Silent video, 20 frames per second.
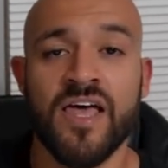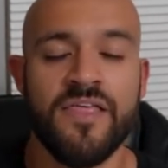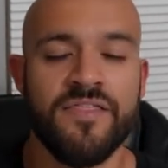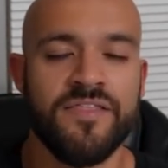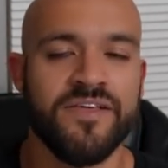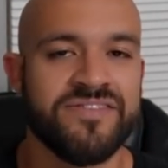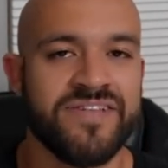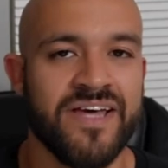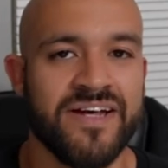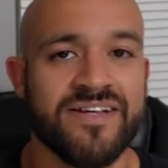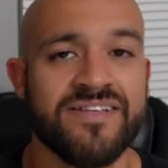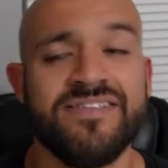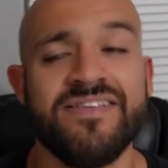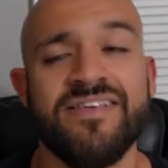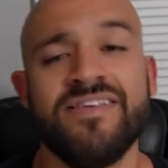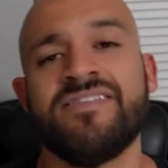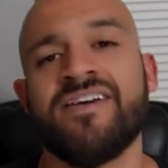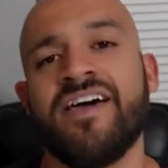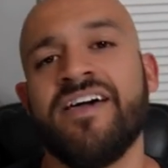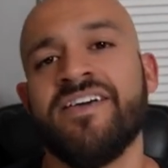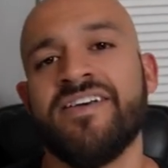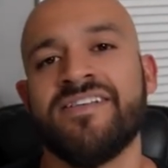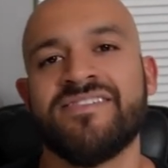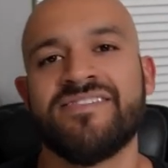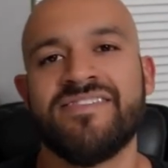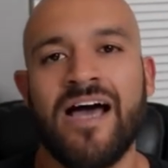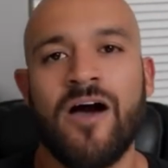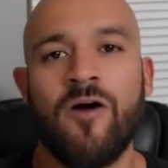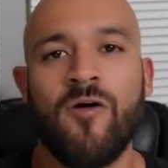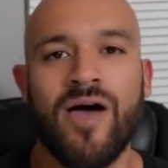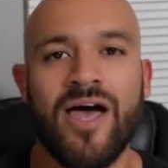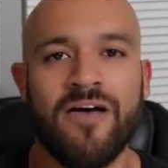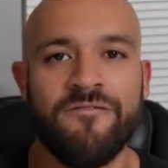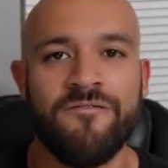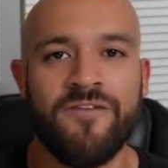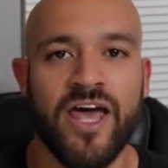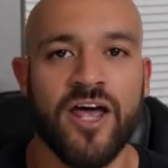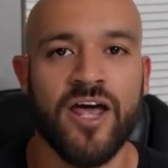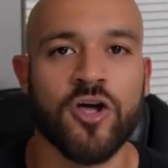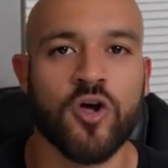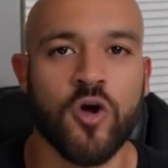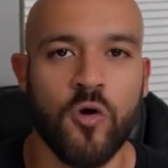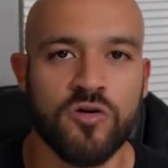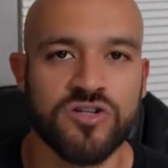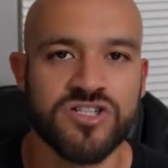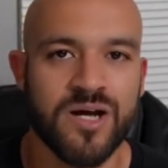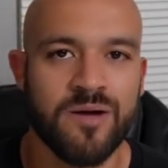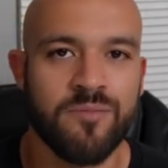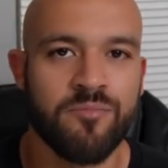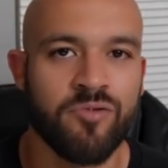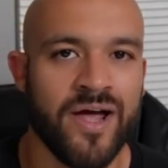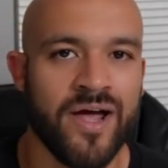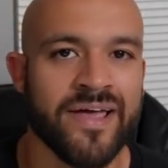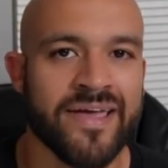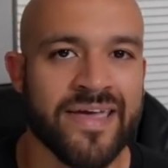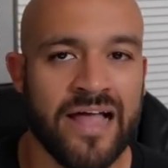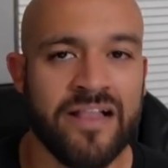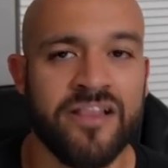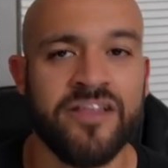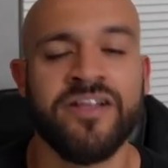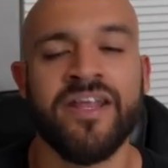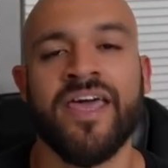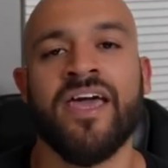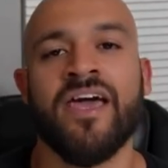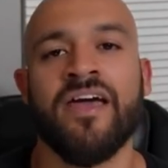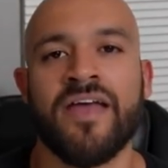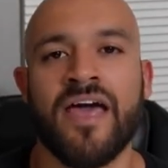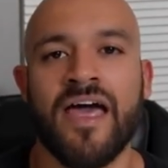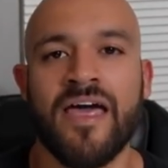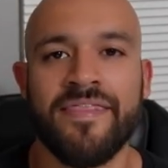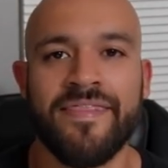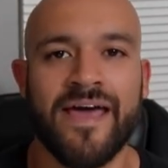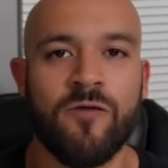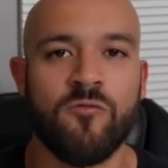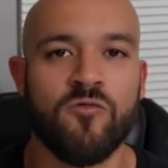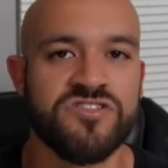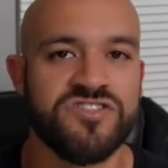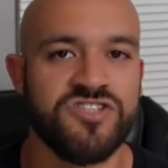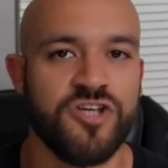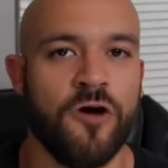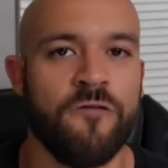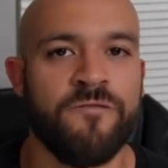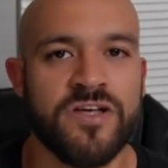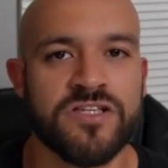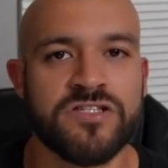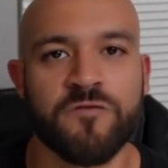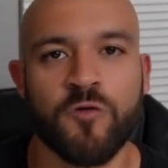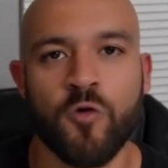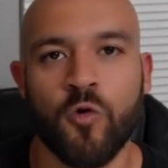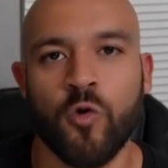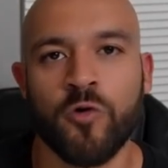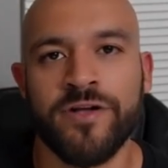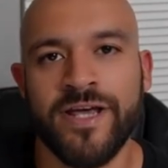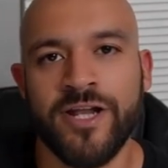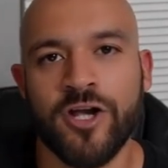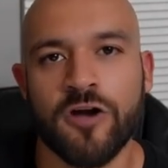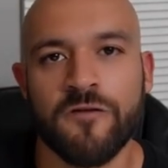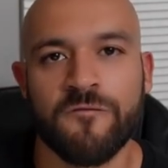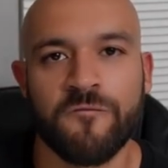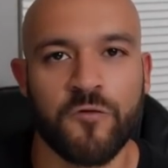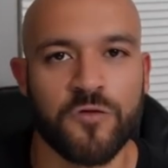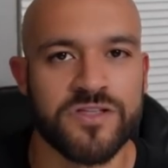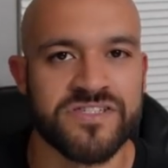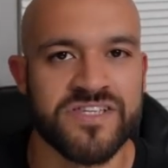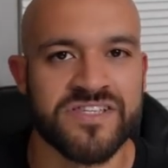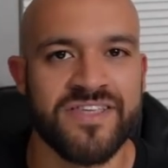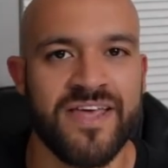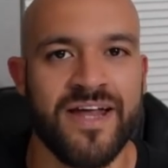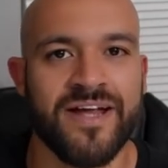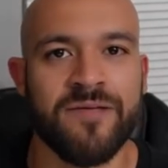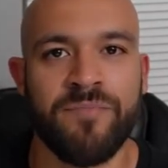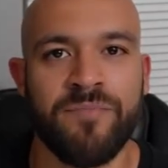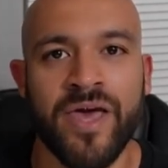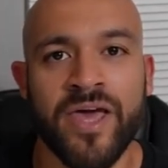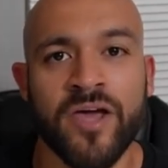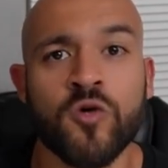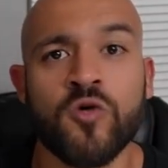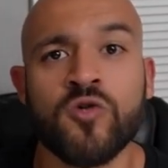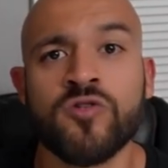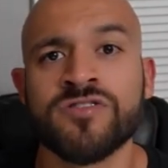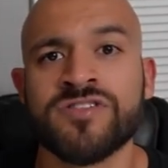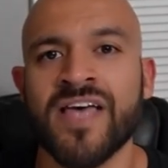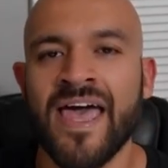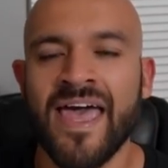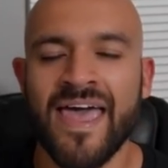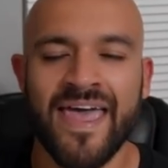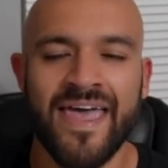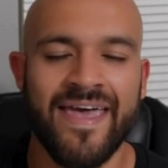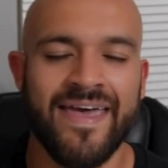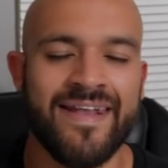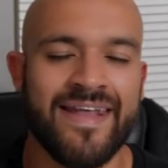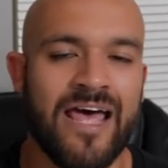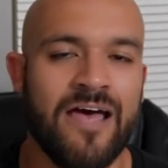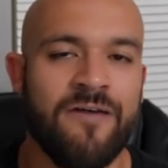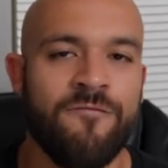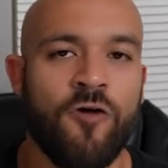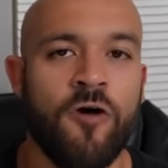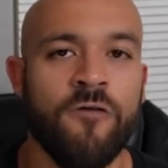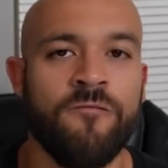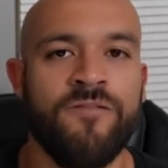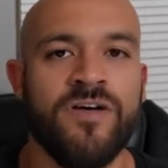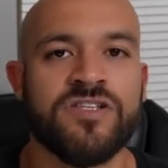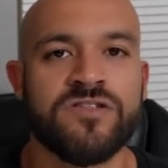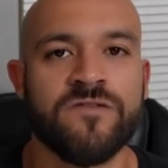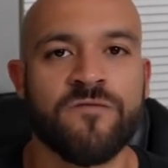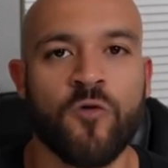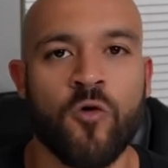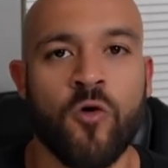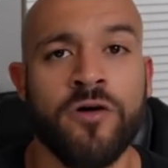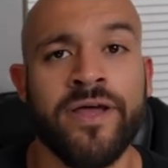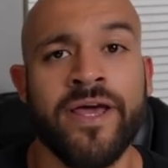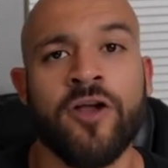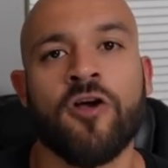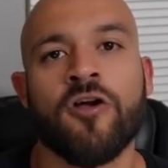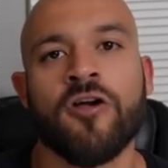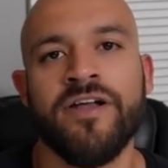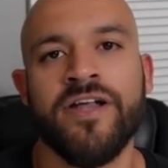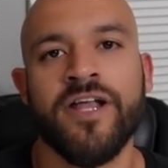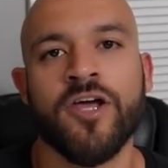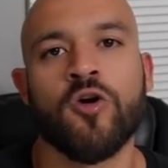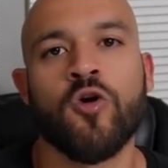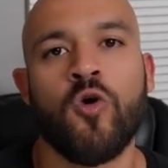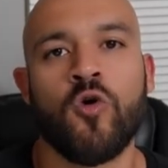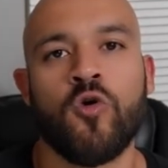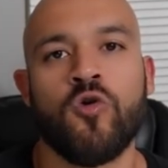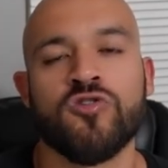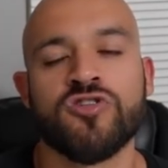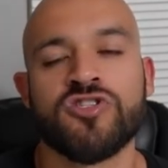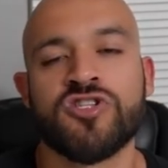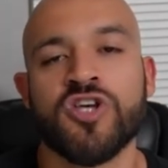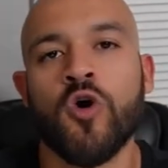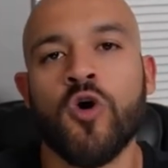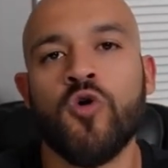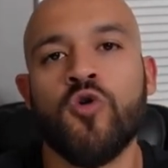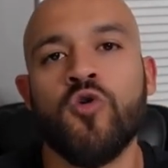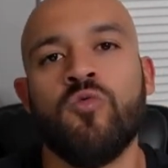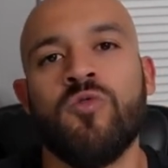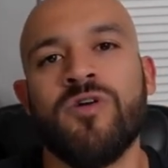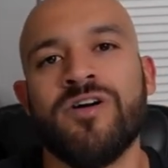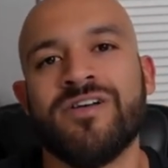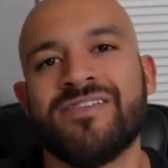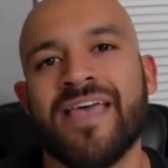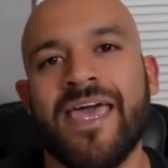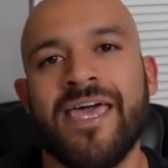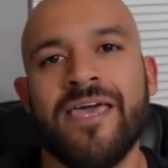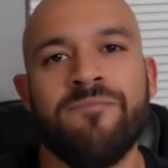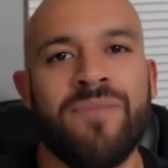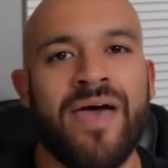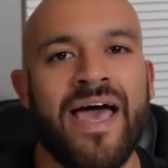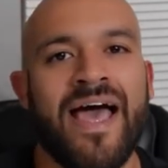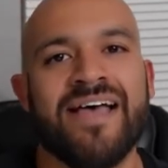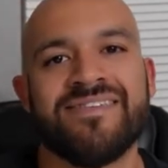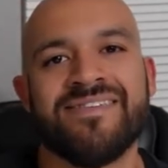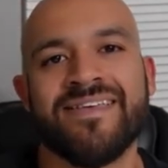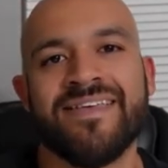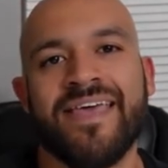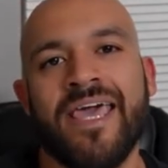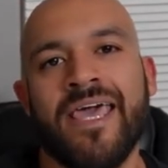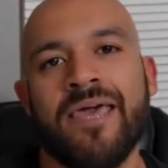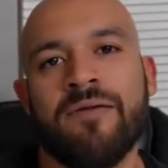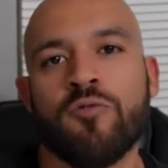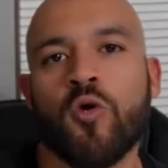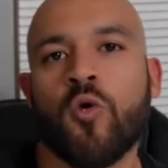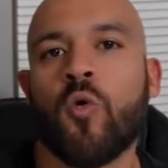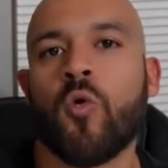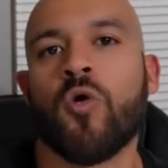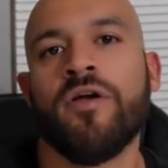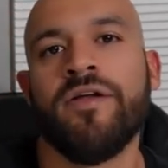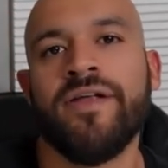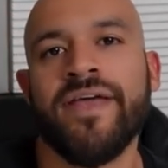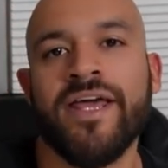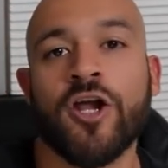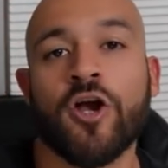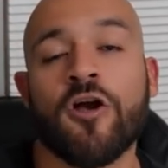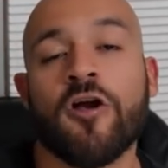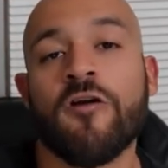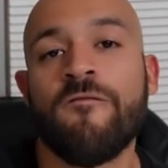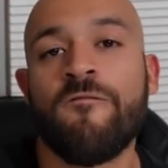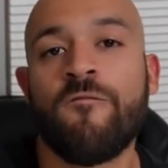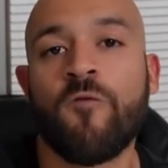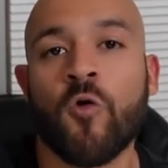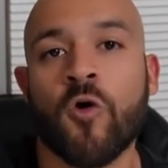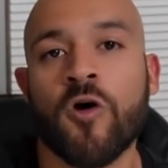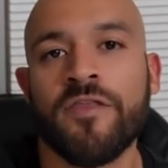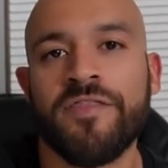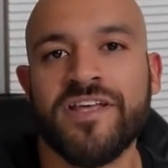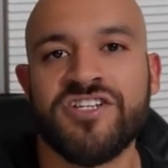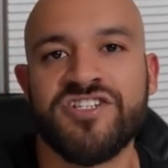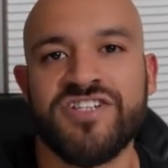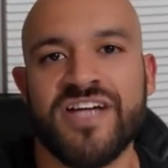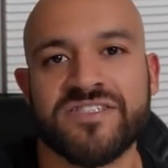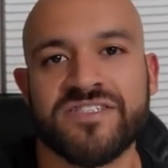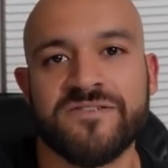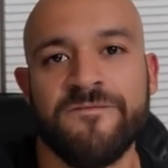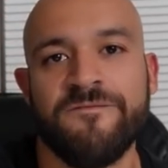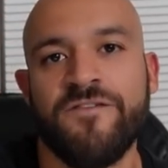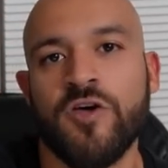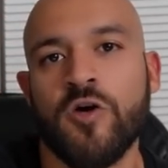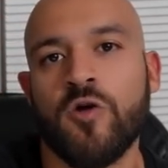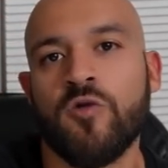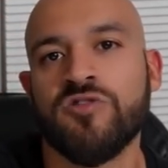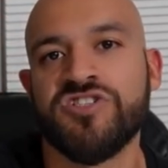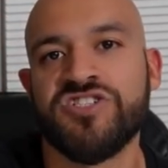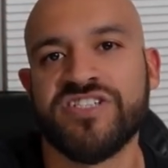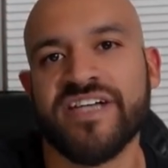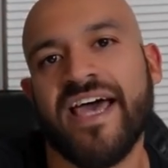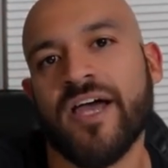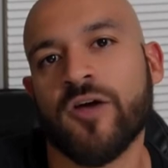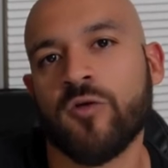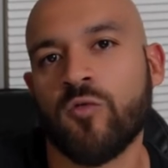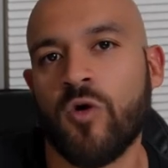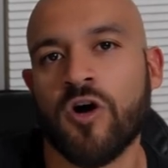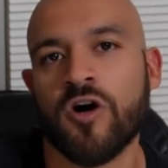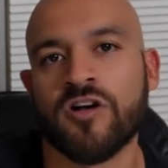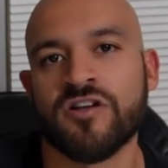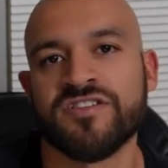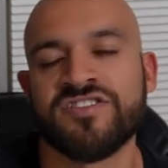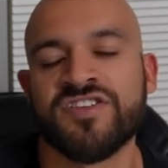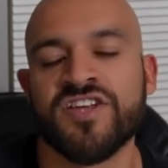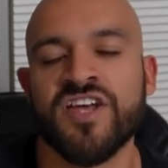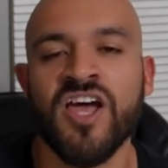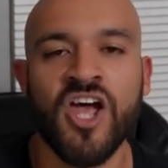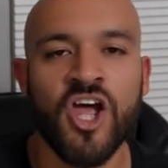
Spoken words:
The Tennessee Titans now have head coach Brian Callahan, that was the offensive coordinator for the Cincinnati Bengals, and have offensive coordinator Nick Holes, who was a passing game coordinator for the Jacksonville Jaguars.